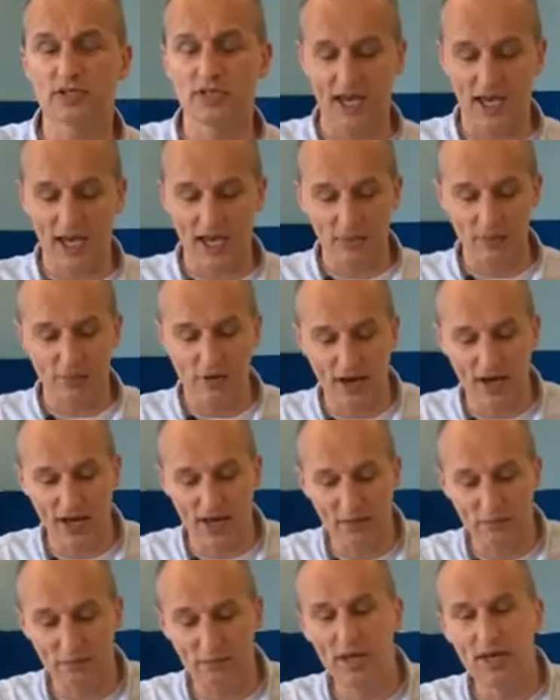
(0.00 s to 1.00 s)
to
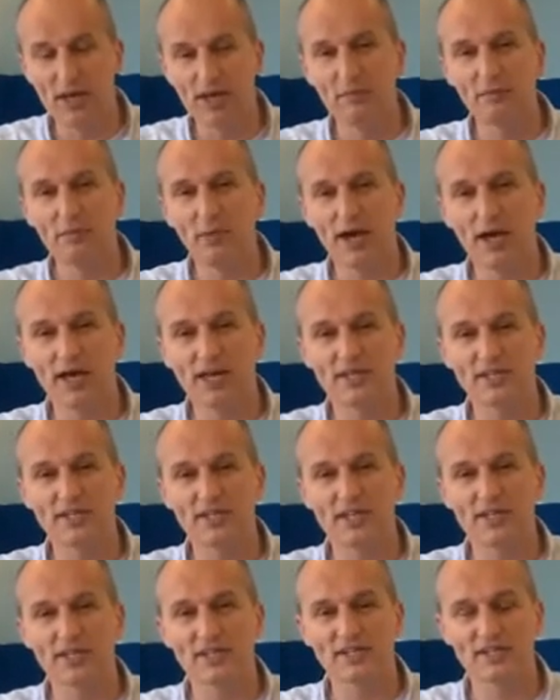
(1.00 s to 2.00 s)
Abraham back in
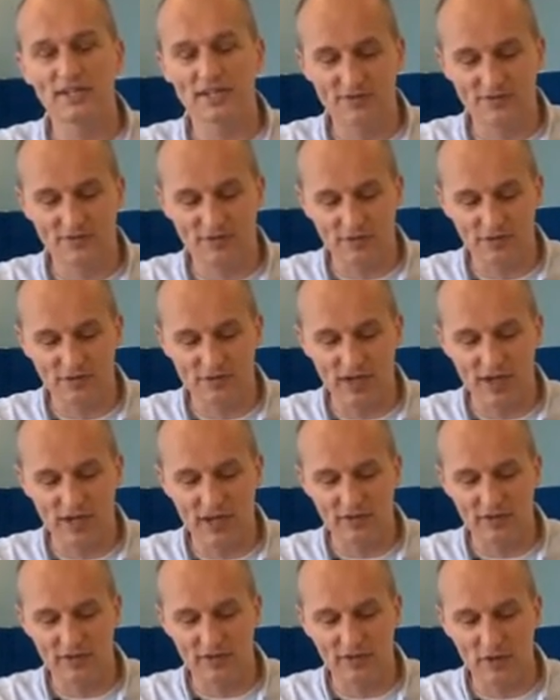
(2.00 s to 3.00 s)
Genesis
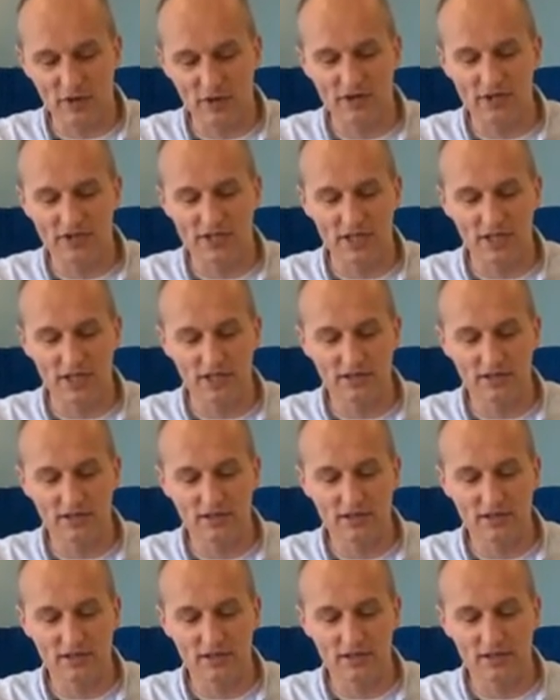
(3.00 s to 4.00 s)
15, 13.
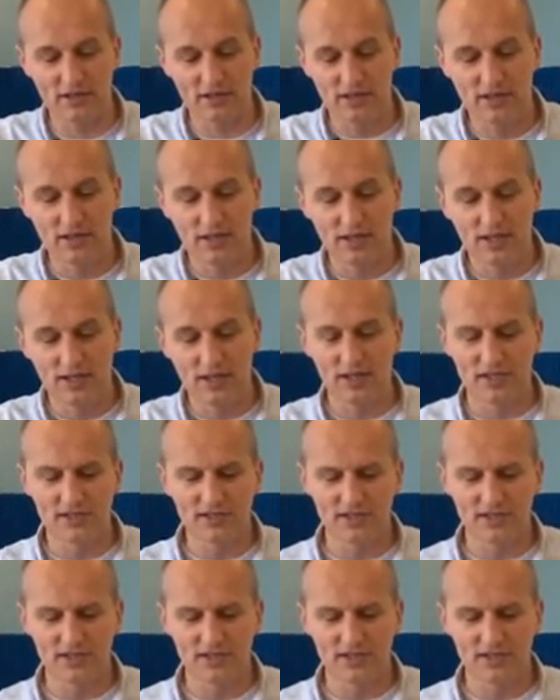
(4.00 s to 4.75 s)
He